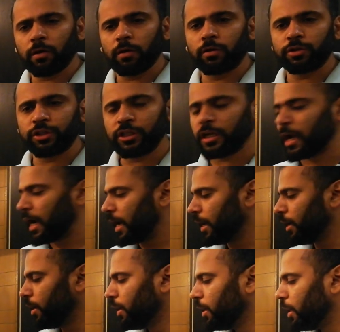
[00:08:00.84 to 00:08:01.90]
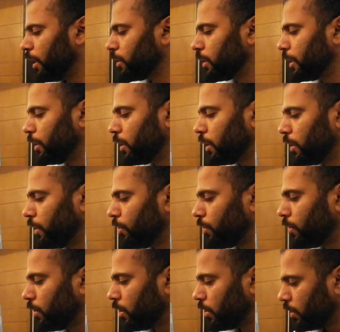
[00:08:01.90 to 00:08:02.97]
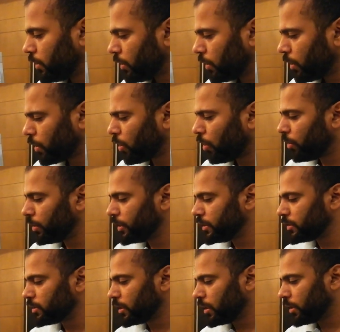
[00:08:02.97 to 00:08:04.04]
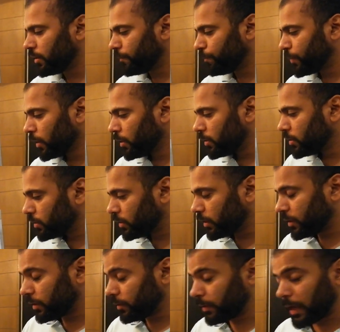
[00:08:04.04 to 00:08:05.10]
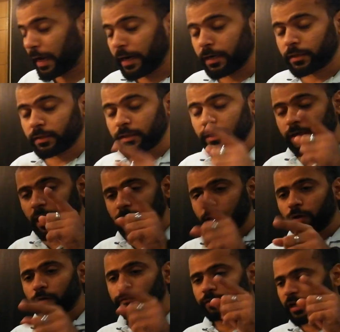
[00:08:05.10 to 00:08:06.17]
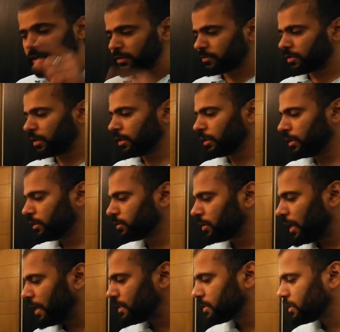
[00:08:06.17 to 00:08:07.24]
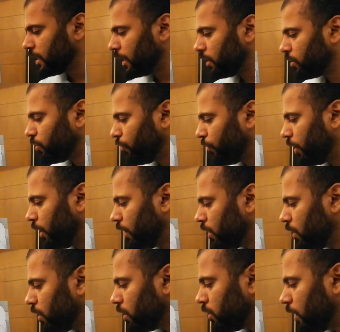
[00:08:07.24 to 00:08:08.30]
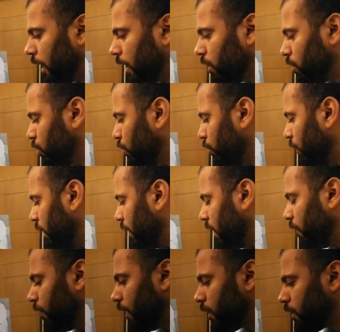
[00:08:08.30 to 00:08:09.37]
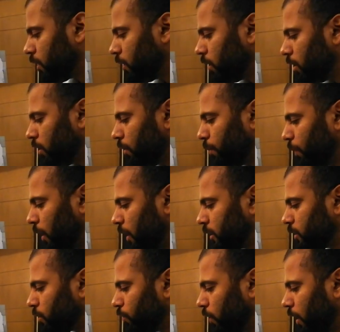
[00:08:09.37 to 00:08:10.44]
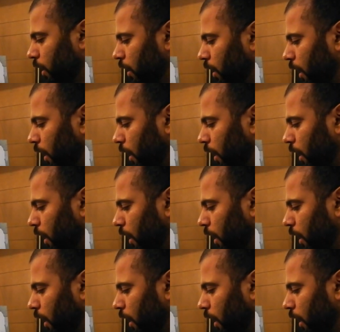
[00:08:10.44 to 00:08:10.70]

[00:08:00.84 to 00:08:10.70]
or she had in the coronaries, and the dia of that stunt is less than 3, then you will give it +1.